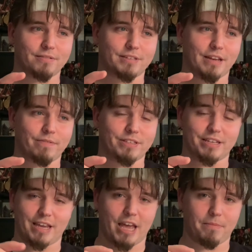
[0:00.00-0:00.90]
David's
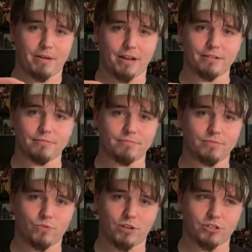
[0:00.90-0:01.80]
like, "Hey man,
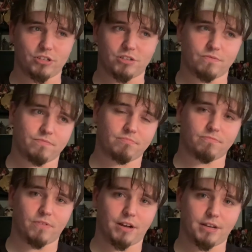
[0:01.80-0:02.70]
you want to just
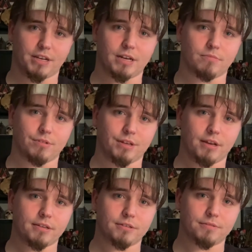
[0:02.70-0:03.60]
fucking come with
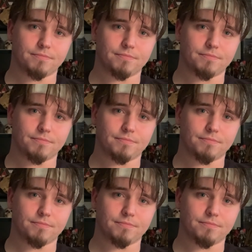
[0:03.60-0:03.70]
us?"